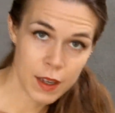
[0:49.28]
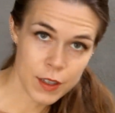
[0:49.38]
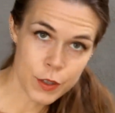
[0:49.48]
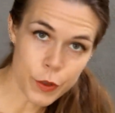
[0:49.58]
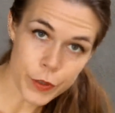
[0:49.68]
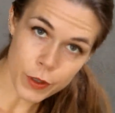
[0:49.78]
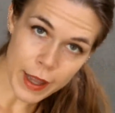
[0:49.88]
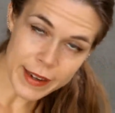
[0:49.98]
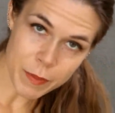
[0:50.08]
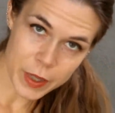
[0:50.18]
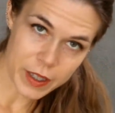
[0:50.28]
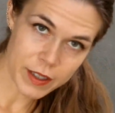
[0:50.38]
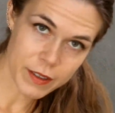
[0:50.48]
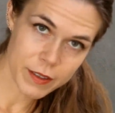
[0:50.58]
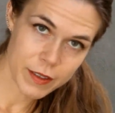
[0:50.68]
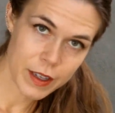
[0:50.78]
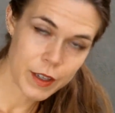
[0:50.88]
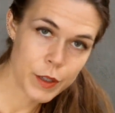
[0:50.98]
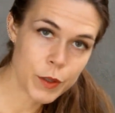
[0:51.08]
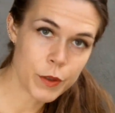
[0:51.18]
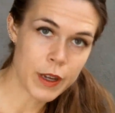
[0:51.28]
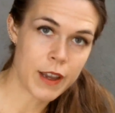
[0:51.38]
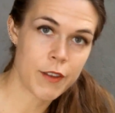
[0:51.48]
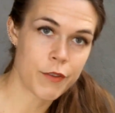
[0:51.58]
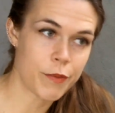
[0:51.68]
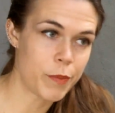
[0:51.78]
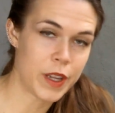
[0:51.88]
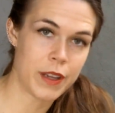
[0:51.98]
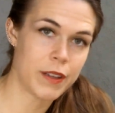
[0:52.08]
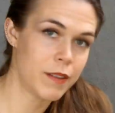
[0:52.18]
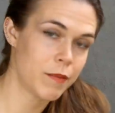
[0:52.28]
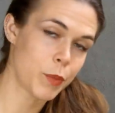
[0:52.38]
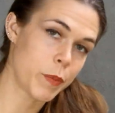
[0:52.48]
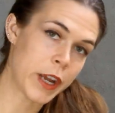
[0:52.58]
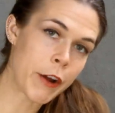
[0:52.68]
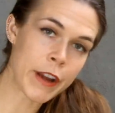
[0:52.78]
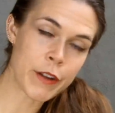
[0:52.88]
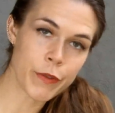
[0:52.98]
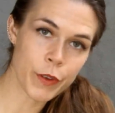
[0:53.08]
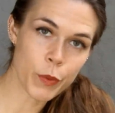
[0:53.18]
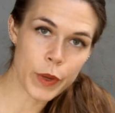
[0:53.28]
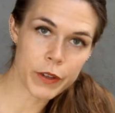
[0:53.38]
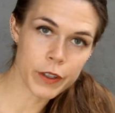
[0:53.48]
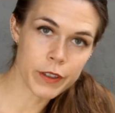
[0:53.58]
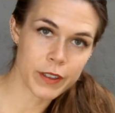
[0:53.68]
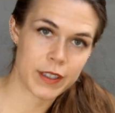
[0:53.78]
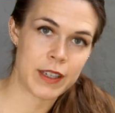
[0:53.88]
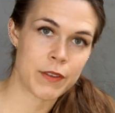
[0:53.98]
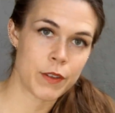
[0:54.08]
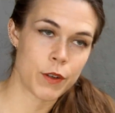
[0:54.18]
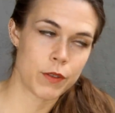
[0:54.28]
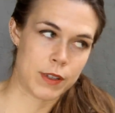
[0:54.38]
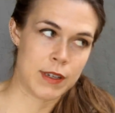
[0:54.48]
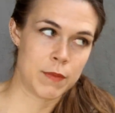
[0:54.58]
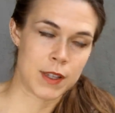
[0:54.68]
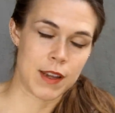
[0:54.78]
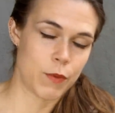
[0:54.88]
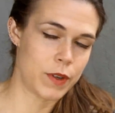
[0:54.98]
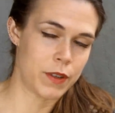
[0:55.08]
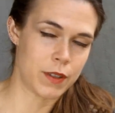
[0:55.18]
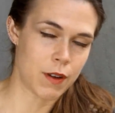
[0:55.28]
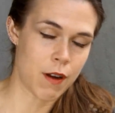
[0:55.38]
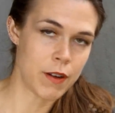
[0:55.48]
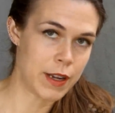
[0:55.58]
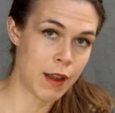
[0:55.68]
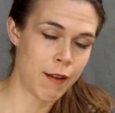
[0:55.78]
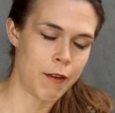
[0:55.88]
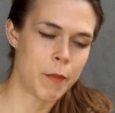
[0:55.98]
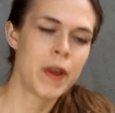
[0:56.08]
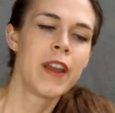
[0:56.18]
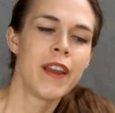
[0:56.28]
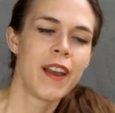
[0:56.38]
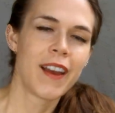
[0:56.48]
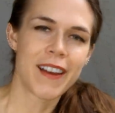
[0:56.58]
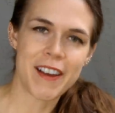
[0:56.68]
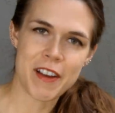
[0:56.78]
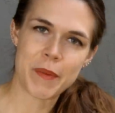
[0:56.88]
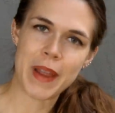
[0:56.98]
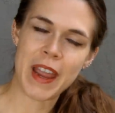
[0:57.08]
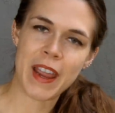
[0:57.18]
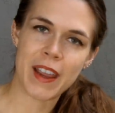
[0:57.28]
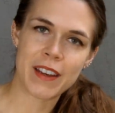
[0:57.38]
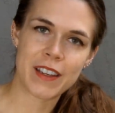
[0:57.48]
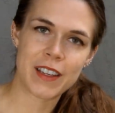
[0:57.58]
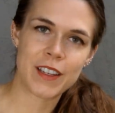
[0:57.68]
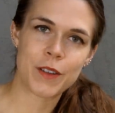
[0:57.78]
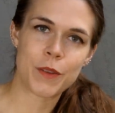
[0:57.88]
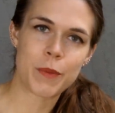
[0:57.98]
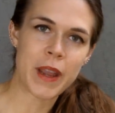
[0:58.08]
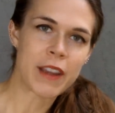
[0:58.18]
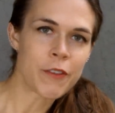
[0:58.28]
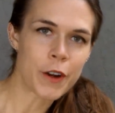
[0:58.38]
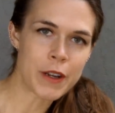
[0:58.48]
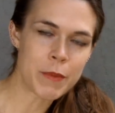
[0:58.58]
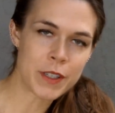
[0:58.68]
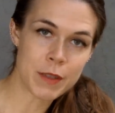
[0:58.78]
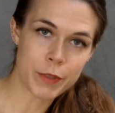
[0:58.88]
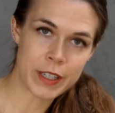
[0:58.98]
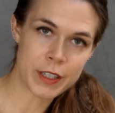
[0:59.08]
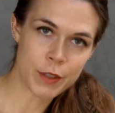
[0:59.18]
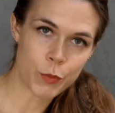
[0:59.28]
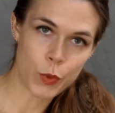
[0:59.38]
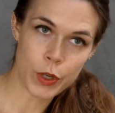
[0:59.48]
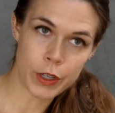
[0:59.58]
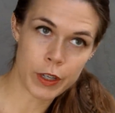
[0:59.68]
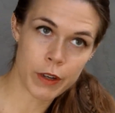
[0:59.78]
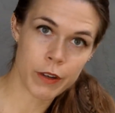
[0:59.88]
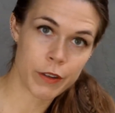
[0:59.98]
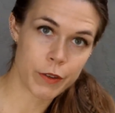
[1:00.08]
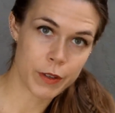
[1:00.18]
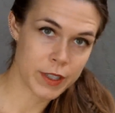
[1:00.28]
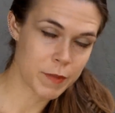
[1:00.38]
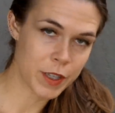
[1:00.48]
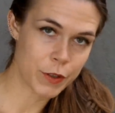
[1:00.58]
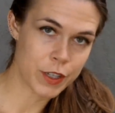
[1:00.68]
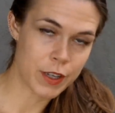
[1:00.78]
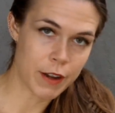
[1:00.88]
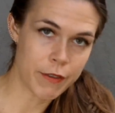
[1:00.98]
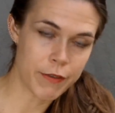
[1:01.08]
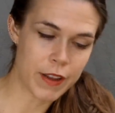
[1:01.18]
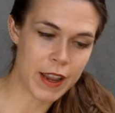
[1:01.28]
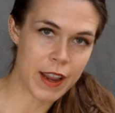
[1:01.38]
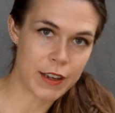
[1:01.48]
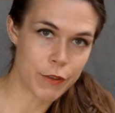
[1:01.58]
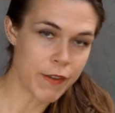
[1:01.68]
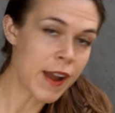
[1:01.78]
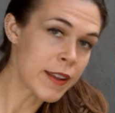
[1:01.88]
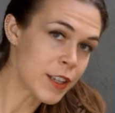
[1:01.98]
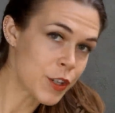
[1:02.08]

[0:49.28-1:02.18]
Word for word: So if you're like me, you have been preparing for the winter, even though it seems like winter has already come, um, and you may have already been splitting some wood or doing some other stuff, and you find